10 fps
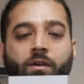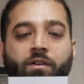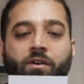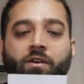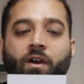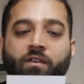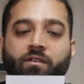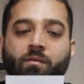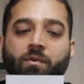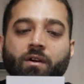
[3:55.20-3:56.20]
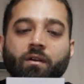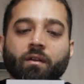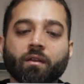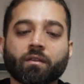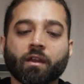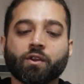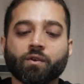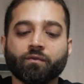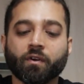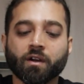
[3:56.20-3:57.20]
Dear customer, thank
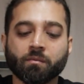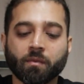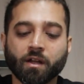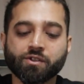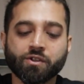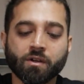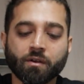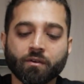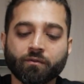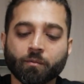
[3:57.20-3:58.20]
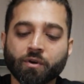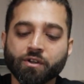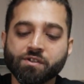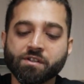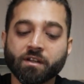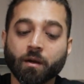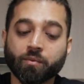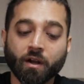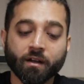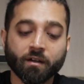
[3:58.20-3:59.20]
you very much for purchasing our
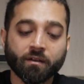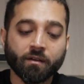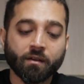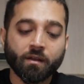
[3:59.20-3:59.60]
product.